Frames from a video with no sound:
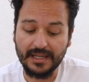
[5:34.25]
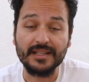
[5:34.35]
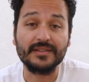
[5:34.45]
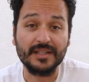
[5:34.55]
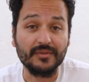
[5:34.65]
I
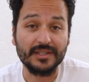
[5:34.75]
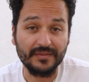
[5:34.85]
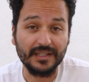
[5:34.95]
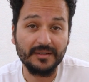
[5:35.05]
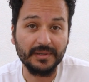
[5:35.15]
was
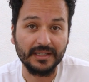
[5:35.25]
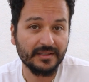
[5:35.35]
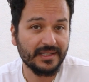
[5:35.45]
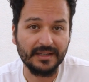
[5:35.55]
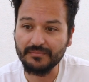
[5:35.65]
having knee pain,
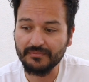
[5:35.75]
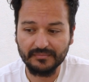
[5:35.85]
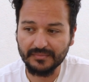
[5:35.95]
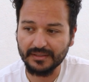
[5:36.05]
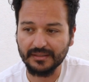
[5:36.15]
same
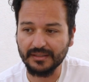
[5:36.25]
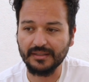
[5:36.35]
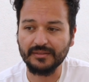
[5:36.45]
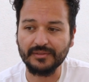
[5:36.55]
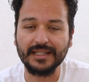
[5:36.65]

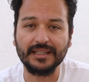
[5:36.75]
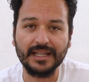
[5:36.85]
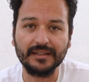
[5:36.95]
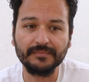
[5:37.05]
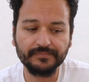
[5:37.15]
right
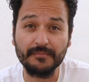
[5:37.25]
leg.